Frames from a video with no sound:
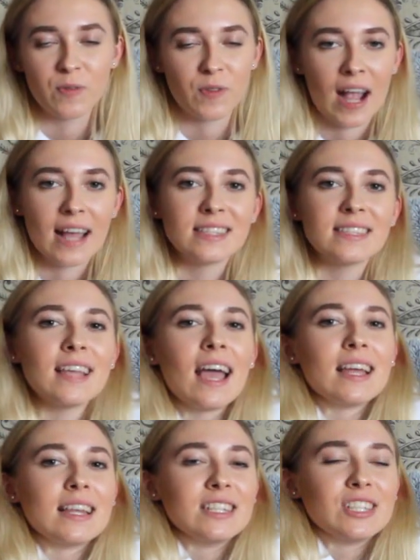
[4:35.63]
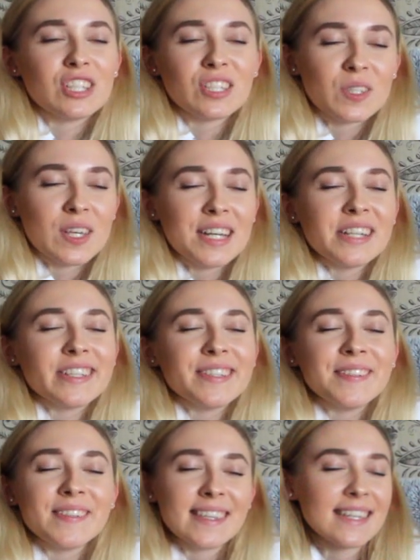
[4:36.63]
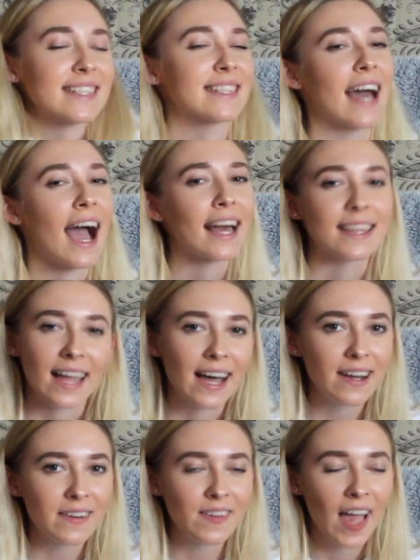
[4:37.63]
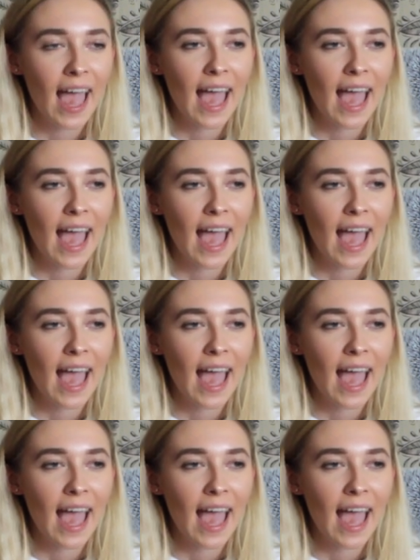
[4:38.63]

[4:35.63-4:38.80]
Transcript: friends and just getting to do the things that I love,